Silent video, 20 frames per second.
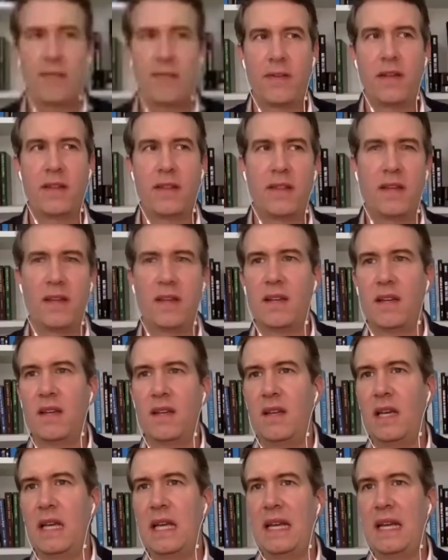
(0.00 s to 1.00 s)
think
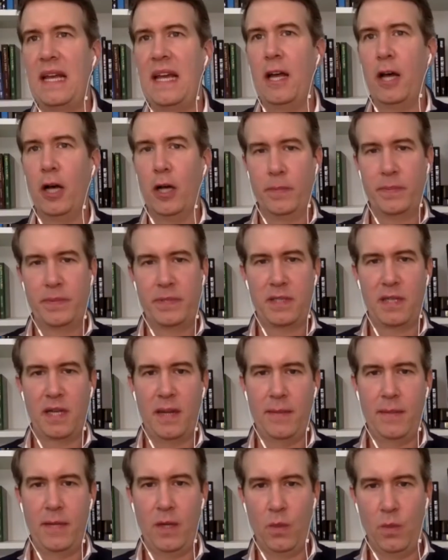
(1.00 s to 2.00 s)
it helps.
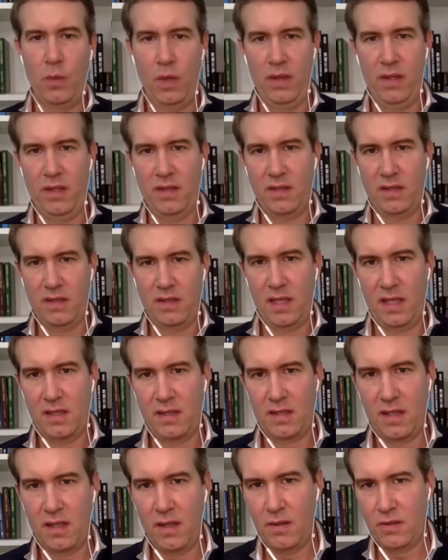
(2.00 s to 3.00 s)
I'm not one of those that
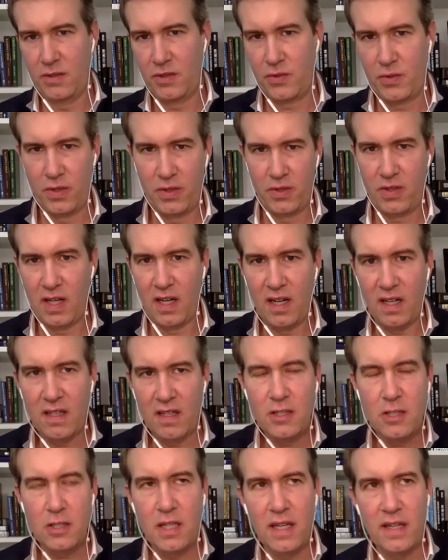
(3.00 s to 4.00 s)
says, oh, screw
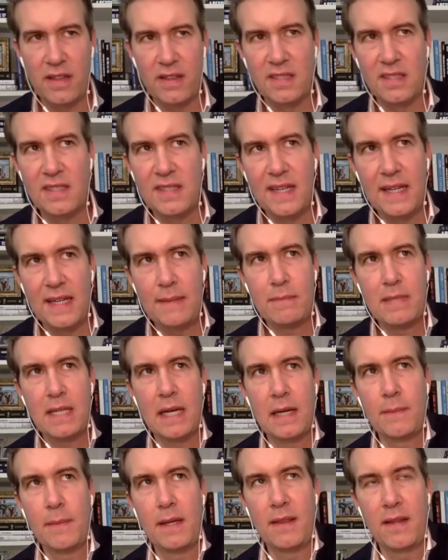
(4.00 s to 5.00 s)
college. At the same
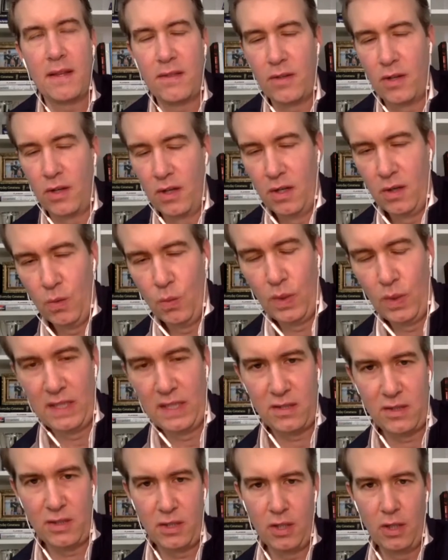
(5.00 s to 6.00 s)
time, I think there are
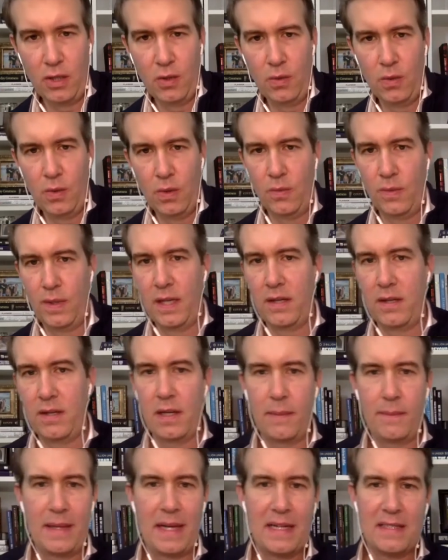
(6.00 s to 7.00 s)
ways to go around it.
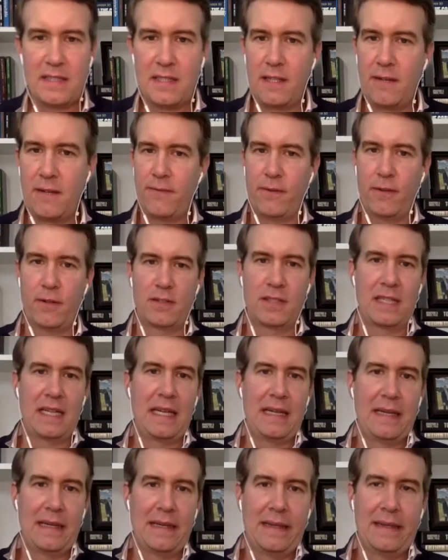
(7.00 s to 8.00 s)
I mean, I see
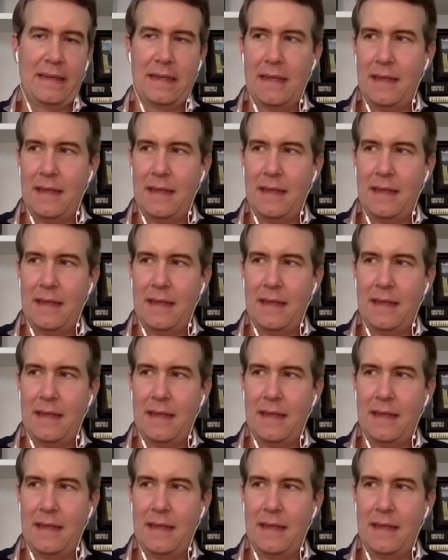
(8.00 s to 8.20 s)
firsthand